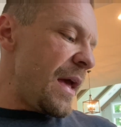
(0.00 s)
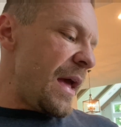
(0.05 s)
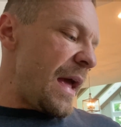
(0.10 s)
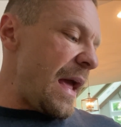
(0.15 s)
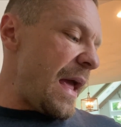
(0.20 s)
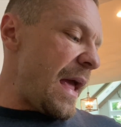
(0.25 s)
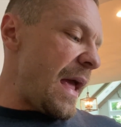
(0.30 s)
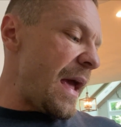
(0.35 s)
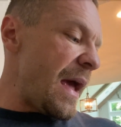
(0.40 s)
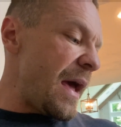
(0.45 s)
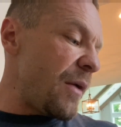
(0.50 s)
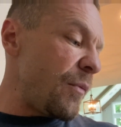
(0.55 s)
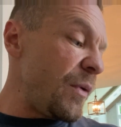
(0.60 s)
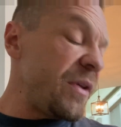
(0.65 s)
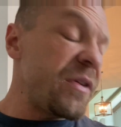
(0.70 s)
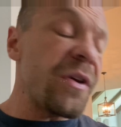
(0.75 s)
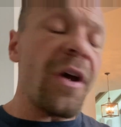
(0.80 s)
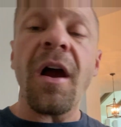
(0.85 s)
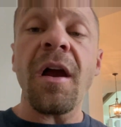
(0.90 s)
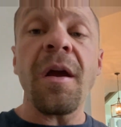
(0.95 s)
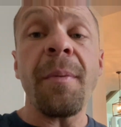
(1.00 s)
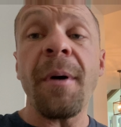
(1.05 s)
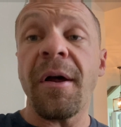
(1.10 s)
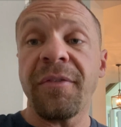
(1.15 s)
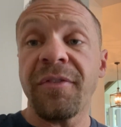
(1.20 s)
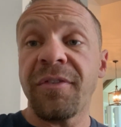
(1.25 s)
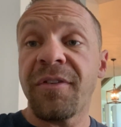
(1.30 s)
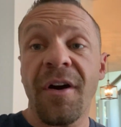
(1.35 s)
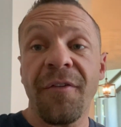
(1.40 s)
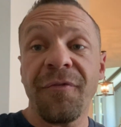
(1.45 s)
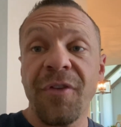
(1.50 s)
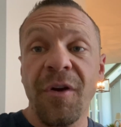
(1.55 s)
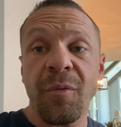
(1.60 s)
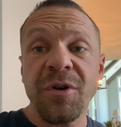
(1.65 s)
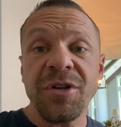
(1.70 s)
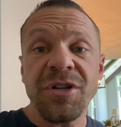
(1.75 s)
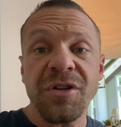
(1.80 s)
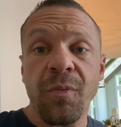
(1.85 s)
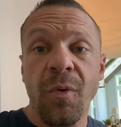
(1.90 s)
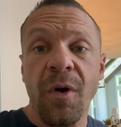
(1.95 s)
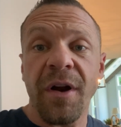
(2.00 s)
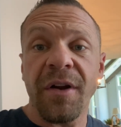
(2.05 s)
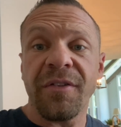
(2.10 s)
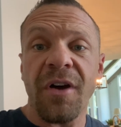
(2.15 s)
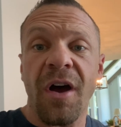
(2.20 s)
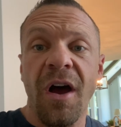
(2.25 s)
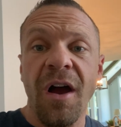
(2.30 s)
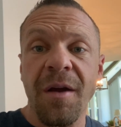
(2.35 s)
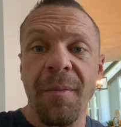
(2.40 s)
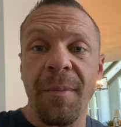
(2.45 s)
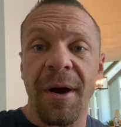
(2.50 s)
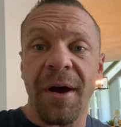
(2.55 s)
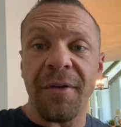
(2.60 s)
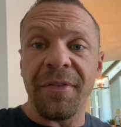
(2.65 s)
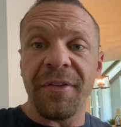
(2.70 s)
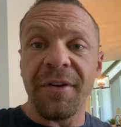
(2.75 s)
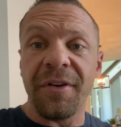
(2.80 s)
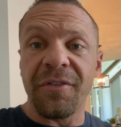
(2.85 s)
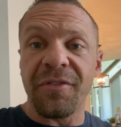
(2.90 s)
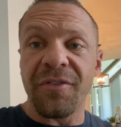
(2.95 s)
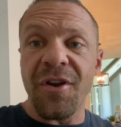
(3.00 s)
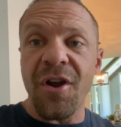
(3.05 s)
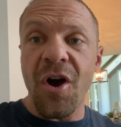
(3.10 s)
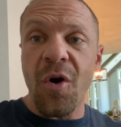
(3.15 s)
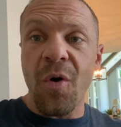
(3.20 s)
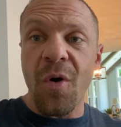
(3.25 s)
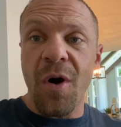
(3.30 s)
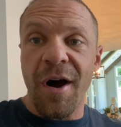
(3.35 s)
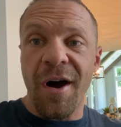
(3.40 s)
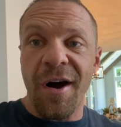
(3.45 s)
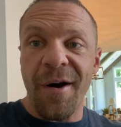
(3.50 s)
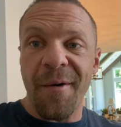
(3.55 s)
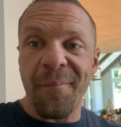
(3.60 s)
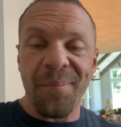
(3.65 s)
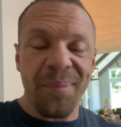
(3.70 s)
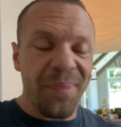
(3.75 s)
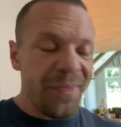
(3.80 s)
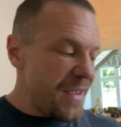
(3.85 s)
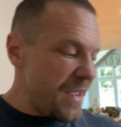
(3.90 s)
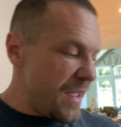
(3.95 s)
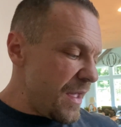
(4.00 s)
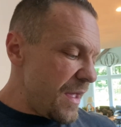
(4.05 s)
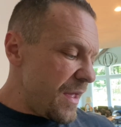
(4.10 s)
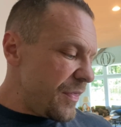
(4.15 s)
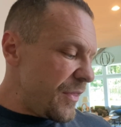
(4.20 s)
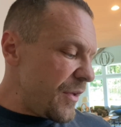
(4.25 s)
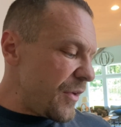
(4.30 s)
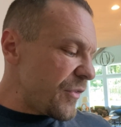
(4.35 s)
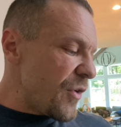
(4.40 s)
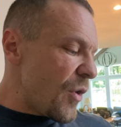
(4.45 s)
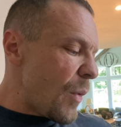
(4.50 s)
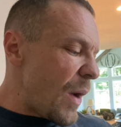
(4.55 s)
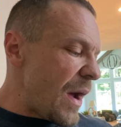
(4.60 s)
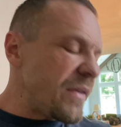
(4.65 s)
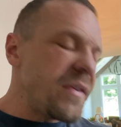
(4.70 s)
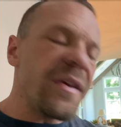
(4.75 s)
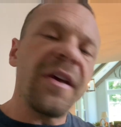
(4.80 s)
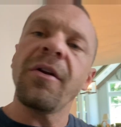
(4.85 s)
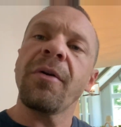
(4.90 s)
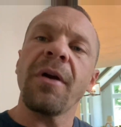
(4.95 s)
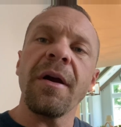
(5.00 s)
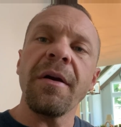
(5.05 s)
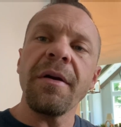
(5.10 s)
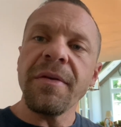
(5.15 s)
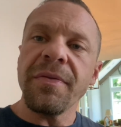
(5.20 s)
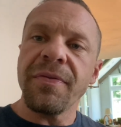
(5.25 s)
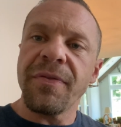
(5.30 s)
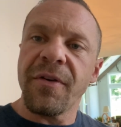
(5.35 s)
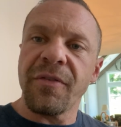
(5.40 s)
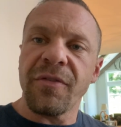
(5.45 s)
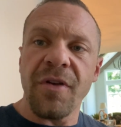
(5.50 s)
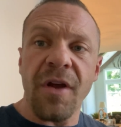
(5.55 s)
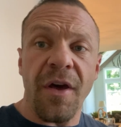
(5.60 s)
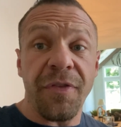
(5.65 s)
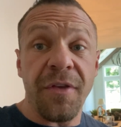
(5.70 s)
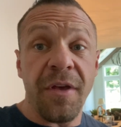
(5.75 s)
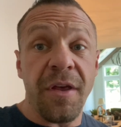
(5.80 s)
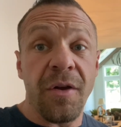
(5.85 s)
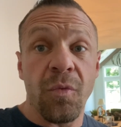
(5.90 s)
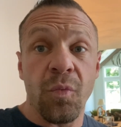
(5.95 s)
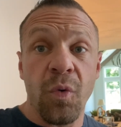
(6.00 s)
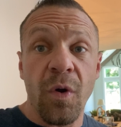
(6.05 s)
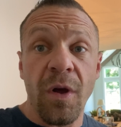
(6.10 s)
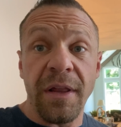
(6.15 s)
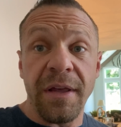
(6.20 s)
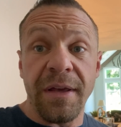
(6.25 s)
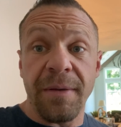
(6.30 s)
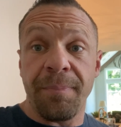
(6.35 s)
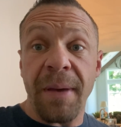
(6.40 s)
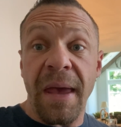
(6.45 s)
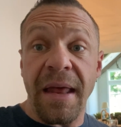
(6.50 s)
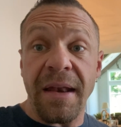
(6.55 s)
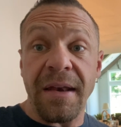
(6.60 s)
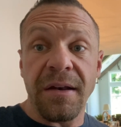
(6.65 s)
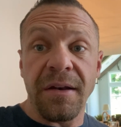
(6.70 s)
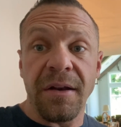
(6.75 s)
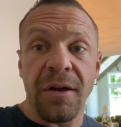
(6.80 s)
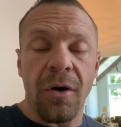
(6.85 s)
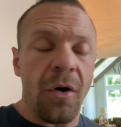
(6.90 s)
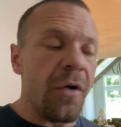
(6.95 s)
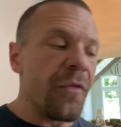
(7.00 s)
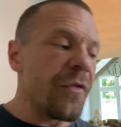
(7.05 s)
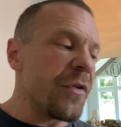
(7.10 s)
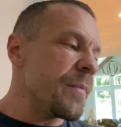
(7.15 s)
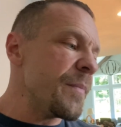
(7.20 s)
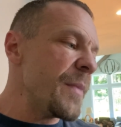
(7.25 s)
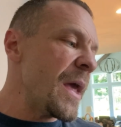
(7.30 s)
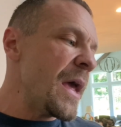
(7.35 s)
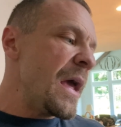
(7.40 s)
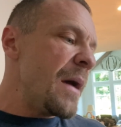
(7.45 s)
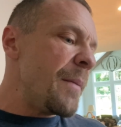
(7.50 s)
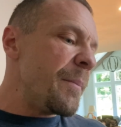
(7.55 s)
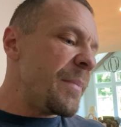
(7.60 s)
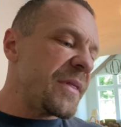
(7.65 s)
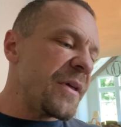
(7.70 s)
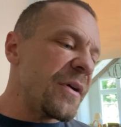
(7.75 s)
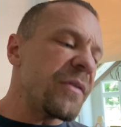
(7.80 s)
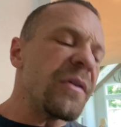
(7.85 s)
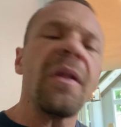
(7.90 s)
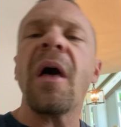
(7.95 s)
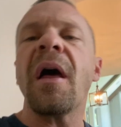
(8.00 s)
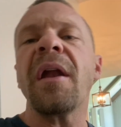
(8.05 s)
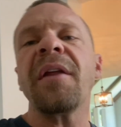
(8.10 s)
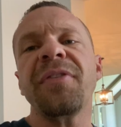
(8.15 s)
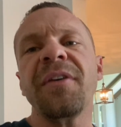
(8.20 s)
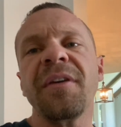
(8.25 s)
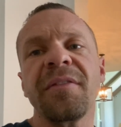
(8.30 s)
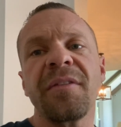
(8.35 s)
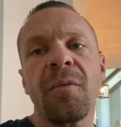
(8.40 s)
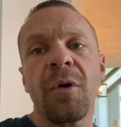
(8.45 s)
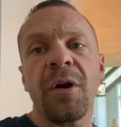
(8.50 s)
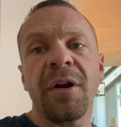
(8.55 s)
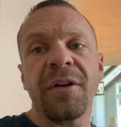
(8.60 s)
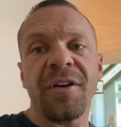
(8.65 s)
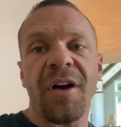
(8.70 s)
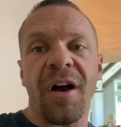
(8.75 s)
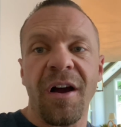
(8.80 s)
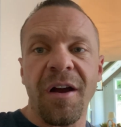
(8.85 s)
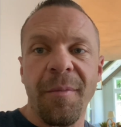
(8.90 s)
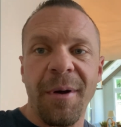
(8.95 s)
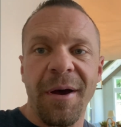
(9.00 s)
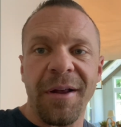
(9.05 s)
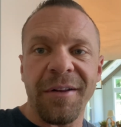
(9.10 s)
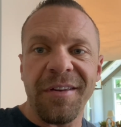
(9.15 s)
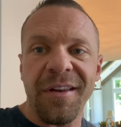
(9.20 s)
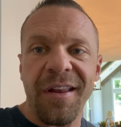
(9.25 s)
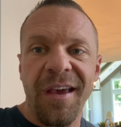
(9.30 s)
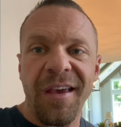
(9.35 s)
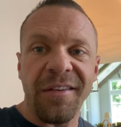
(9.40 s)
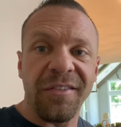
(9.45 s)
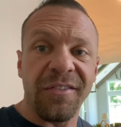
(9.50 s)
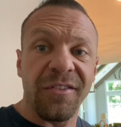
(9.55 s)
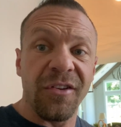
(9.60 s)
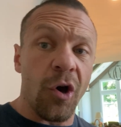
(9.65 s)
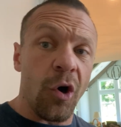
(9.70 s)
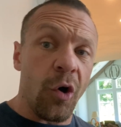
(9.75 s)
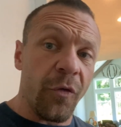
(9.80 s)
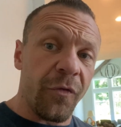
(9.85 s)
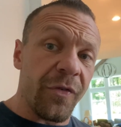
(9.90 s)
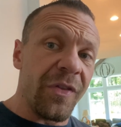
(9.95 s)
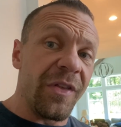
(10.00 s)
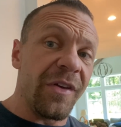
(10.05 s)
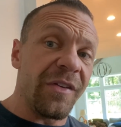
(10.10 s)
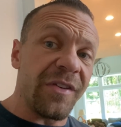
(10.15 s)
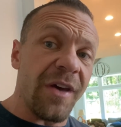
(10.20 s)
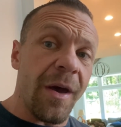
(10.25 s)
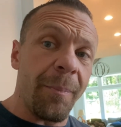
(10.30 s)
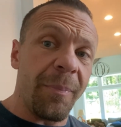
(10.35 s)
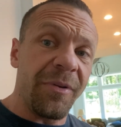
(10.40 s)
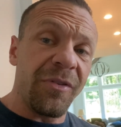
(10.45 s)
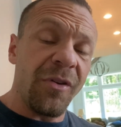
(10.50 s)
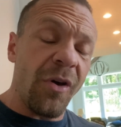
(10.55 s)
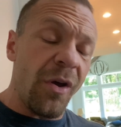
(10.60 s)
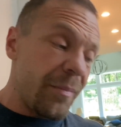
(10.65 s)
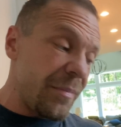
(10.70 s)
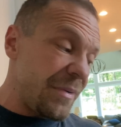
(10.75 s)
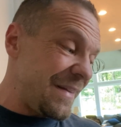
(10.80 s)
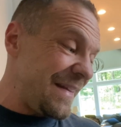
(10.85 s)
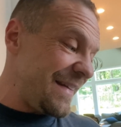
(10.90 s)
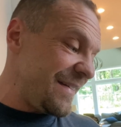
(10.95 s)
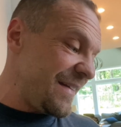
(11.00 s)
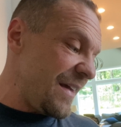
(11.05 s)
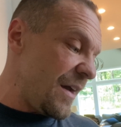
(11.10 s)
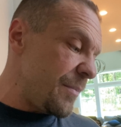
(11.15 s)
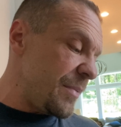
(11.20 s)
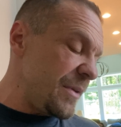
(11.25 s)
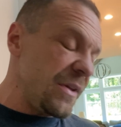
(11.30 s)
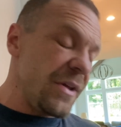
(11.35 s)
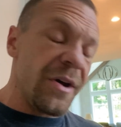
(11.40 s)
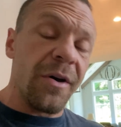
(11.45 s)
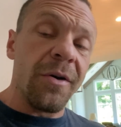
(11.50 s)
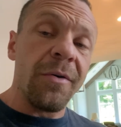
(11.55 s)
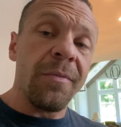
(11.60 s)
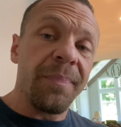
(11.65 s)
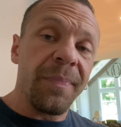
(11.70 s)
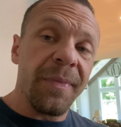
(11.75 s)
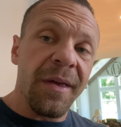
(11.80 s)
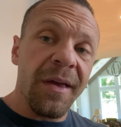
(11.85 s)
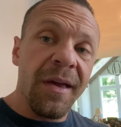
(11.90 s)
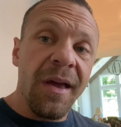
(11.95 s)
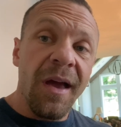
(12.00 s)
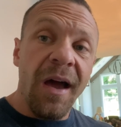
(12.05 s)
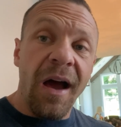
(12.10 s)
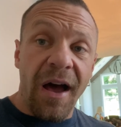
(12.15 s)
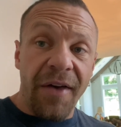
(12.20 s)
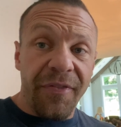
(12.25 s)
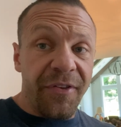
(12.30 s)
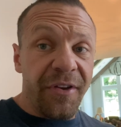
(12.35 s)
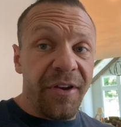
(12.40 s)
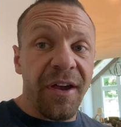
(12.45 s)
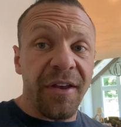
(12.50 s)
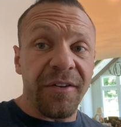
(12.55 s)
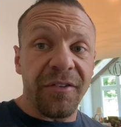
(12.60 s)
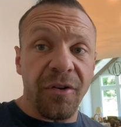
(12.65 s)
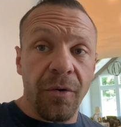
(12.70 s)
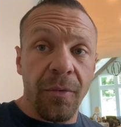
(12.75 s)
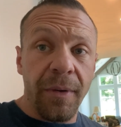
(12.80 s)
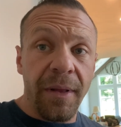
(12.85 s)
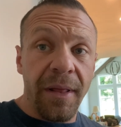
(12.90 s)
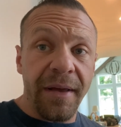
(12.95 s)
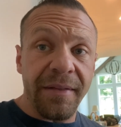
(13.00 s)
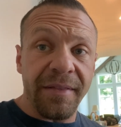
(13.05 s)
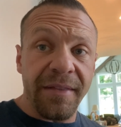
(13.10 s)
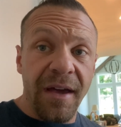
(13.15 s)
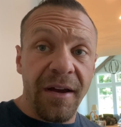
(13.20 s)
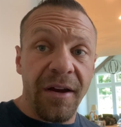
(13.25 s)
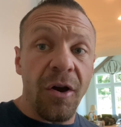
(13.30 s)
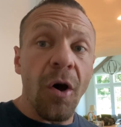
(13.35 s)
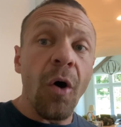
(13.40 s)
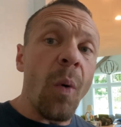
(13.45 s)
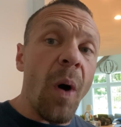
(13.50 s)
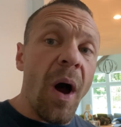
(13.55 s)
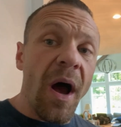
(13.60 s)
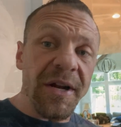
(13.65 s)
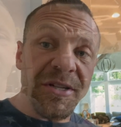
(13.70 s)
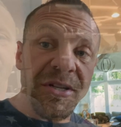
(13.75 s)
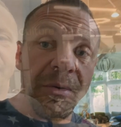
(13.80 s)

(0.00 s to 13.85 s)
and we talk about stuff that we just want to talk about. There's no, um, there's no itinerary. There's nothing really pending to go over, but there's a lot of things I want to talk about today. So for this episode, I'm going to link down below. I think you guys are going to really like that. Go watch it